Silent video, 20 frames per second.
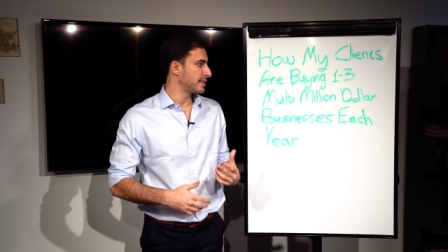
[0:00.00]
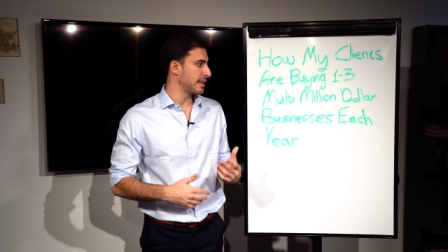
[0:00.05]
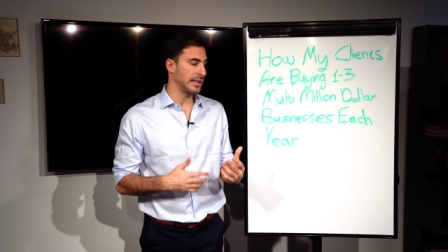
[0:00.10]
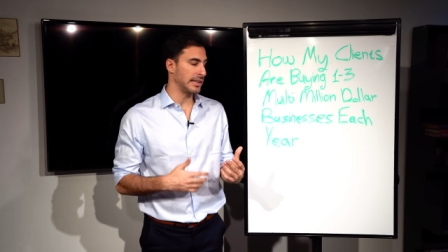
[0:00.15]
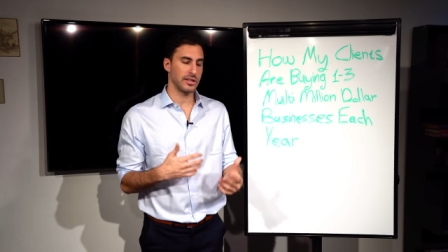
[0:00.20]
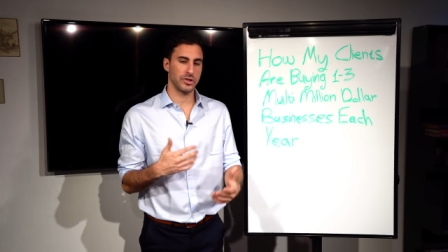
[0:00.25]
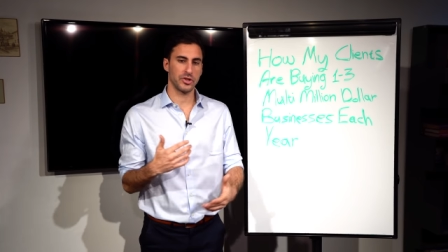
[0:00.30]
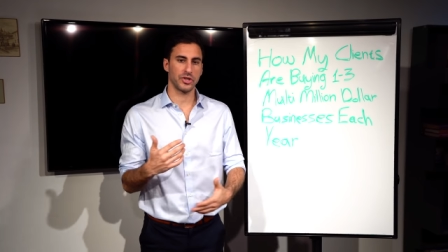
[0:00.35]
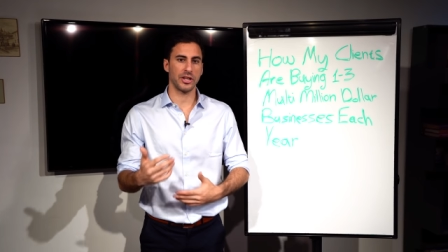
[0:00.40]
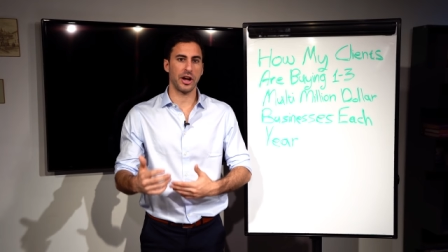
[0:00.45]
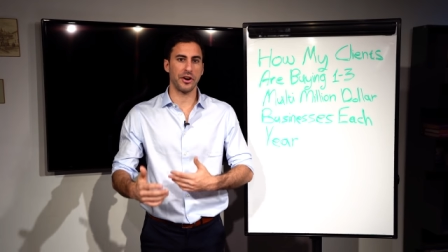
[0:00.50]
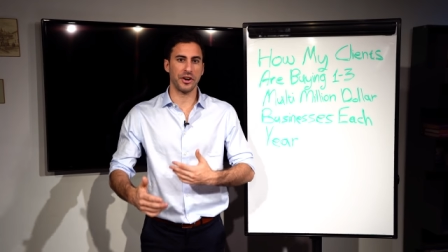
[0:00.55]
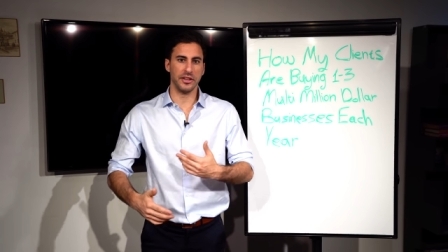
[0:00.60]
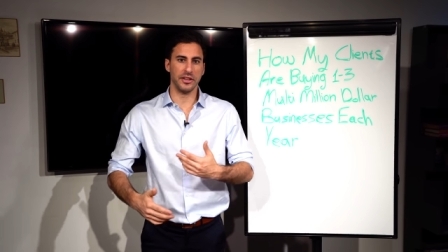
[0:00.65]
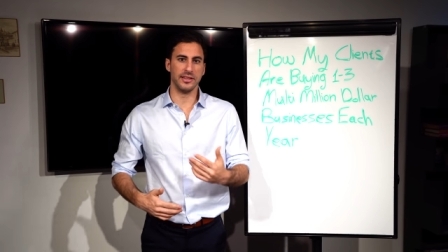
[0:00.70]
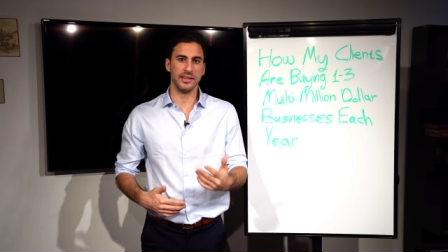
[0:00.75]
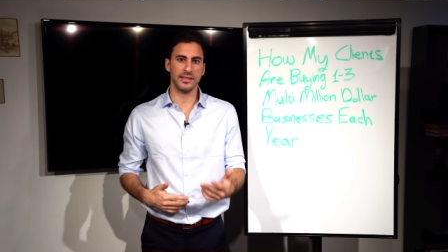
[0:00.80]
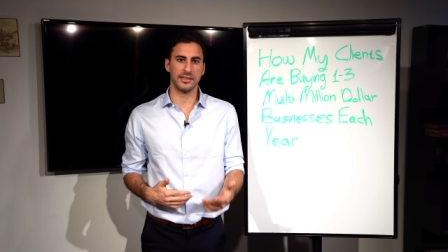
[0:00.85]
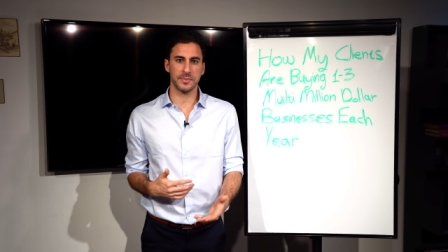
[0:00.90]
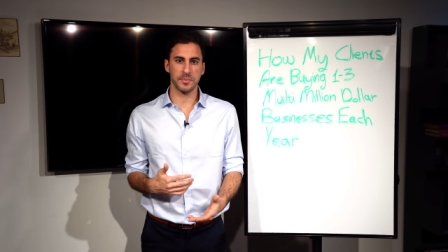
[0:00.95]
I
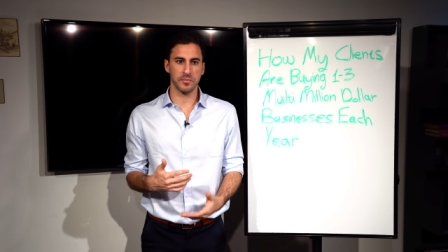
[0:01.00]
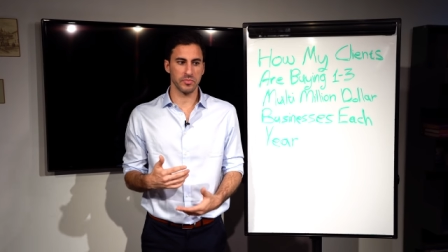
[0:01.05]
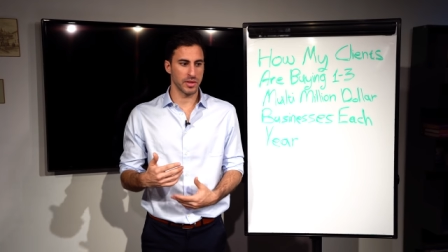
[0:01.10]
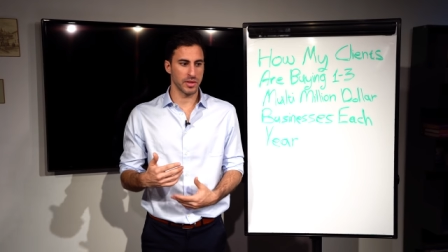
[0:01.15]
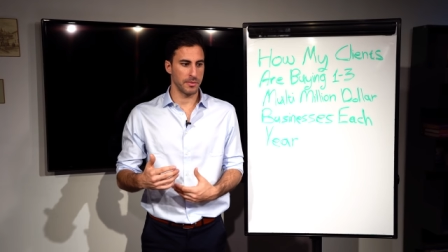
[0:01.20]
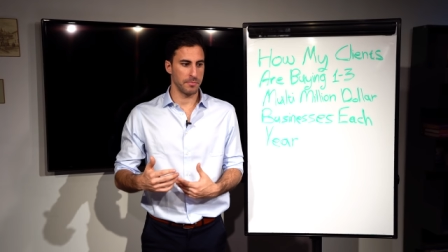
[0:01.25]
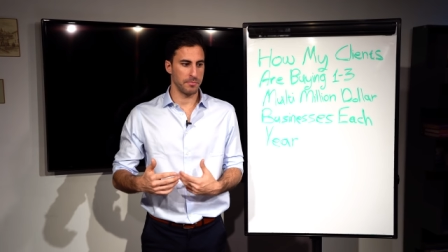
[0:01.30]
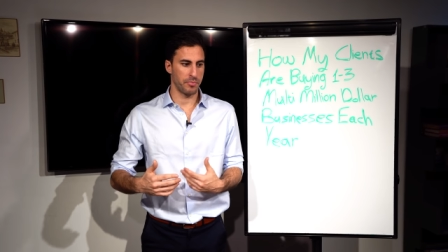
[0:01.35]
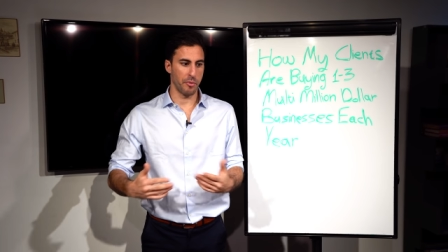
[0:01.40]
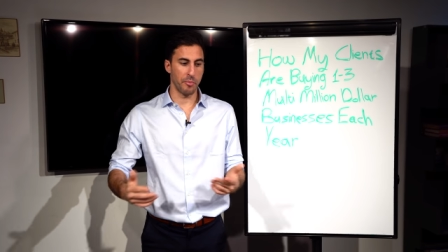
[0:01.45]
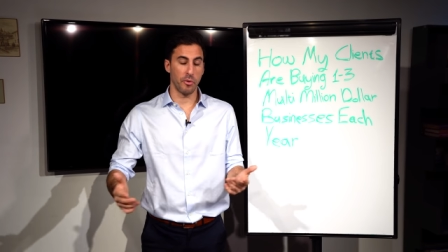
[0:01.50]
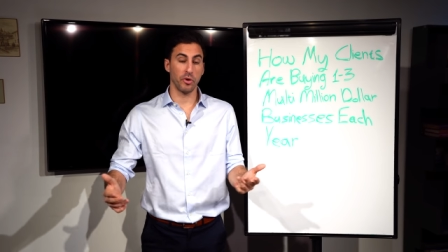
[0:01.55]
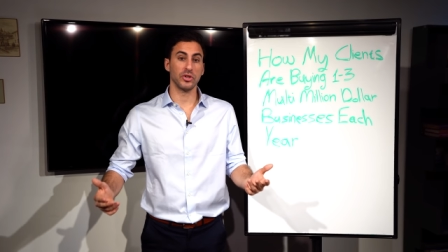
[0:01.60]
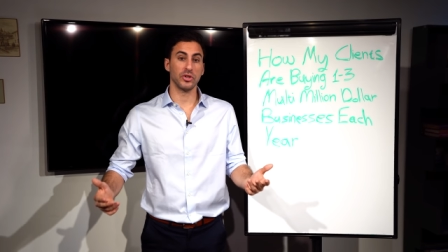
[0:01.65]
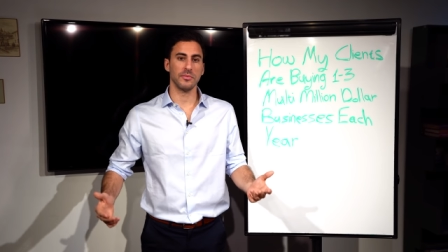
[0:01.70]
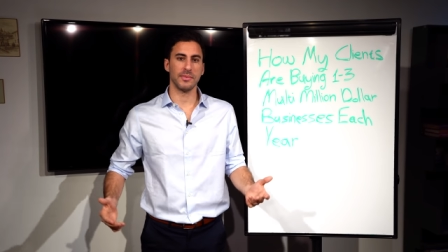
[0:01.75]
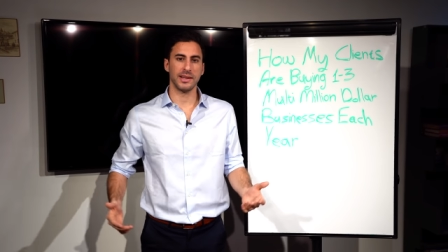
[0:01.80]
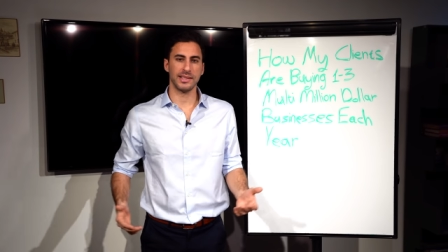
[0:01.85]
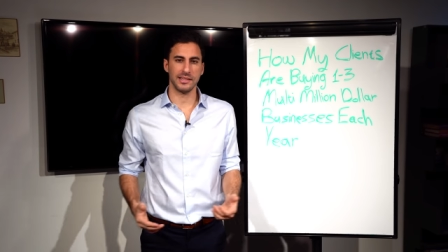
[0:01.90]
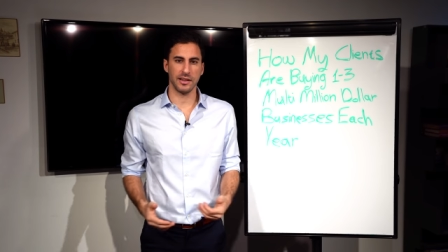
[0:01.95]
started this
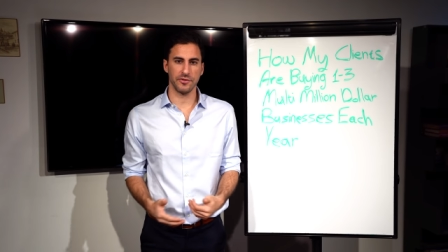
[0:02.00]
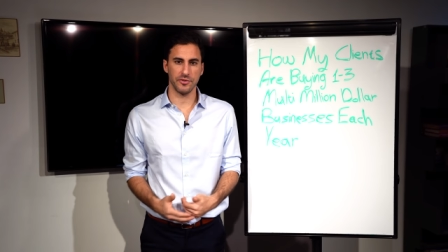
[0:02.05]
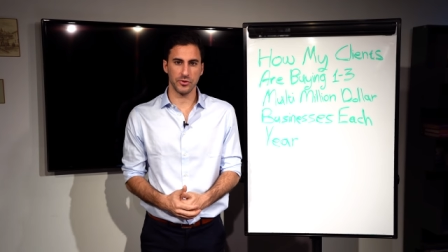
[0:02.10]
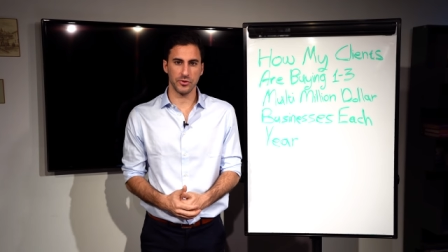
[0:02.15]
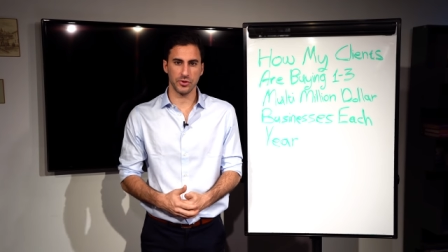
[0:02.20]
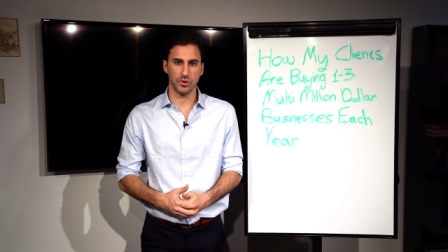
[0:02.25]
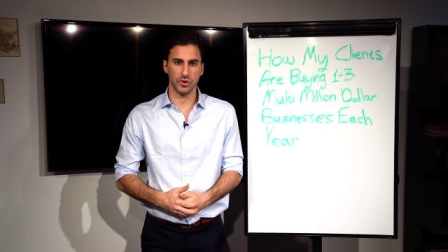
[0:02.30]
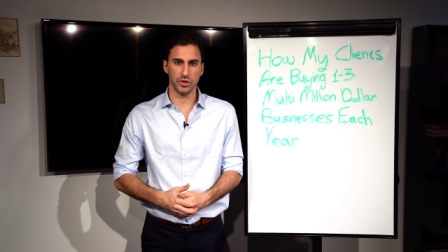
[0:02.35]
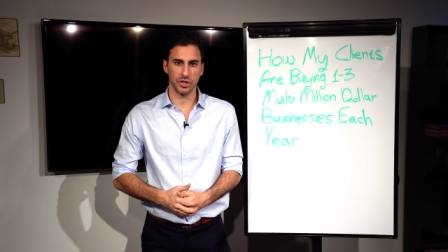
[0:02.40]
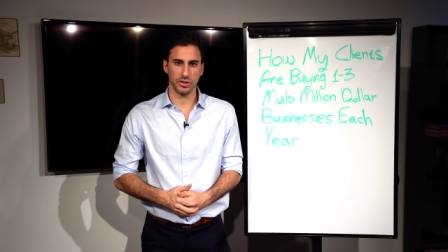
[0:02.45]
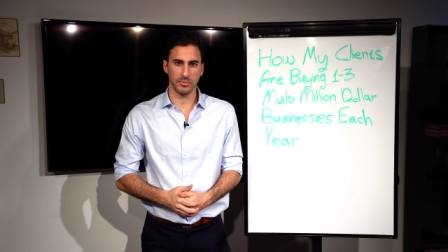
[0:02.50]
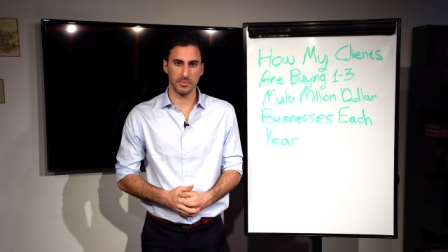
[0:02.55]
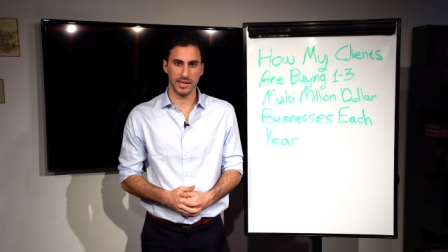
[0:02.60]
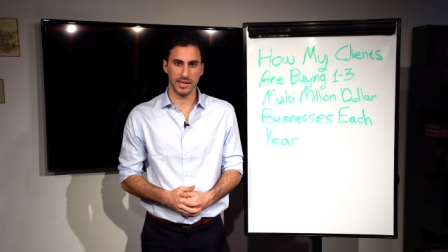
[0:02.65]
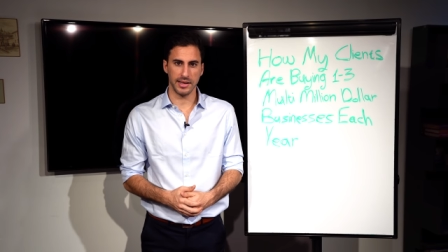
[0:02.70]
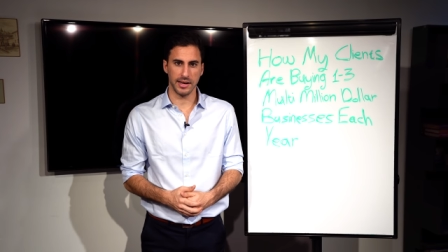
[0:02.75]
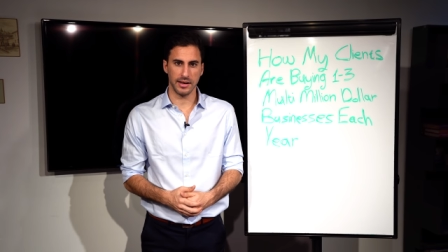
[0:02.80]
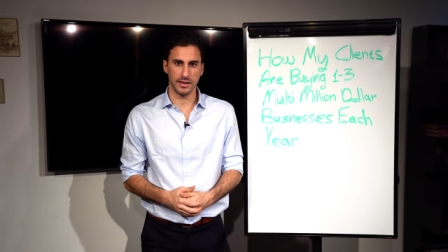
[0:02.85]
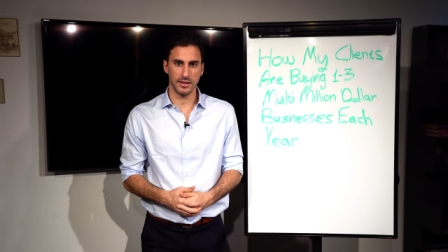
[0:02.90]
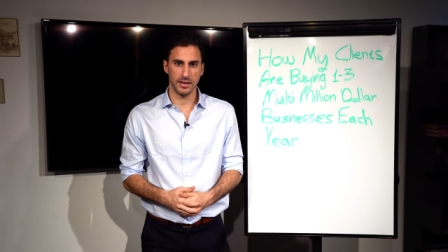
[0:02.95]
promoting myself on social
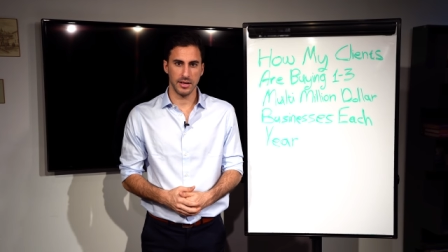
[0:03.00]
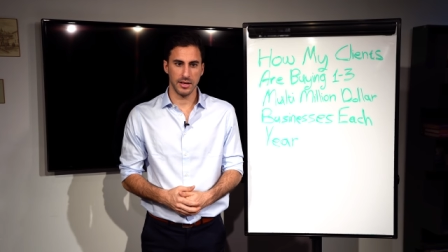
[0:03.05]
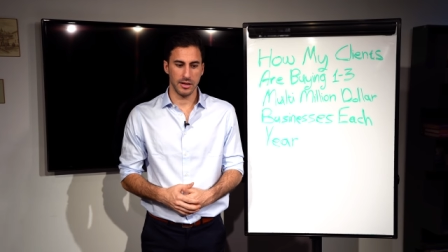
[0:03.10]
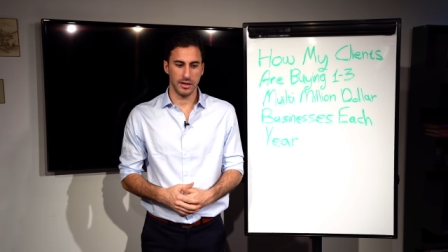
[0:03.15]
media